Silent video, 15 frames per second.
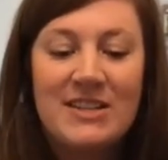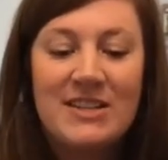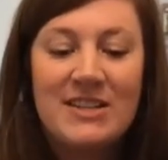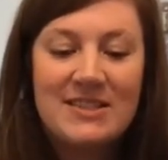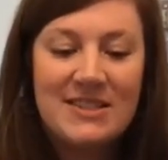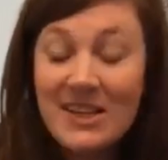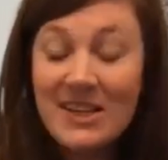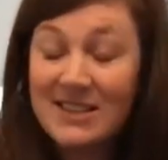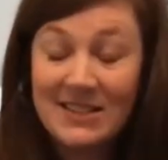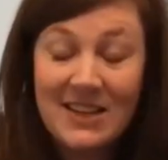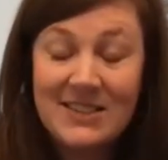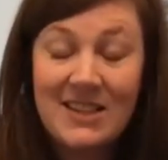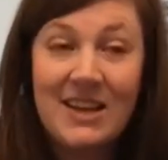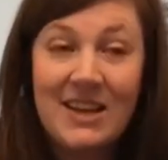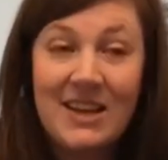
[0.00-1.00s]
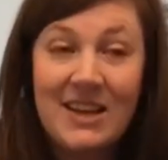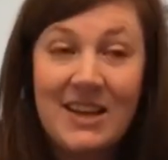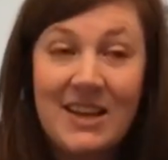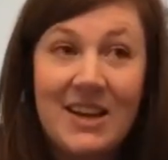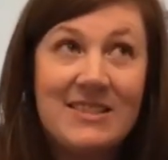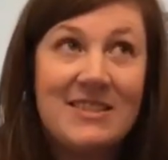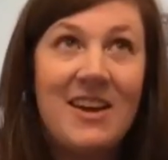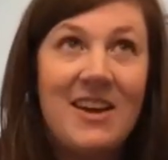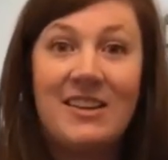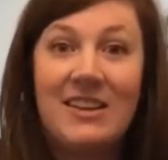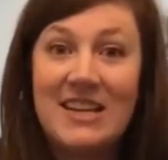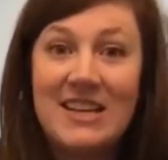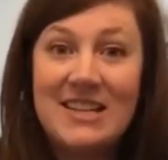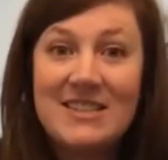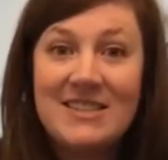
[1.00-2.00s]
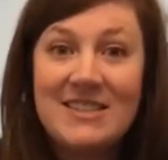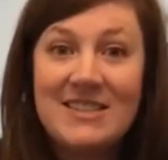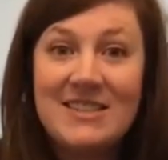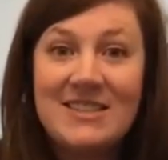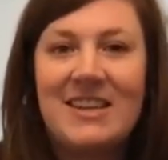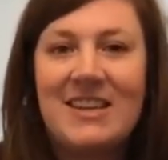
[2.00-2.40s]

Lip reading: says that it's not a list.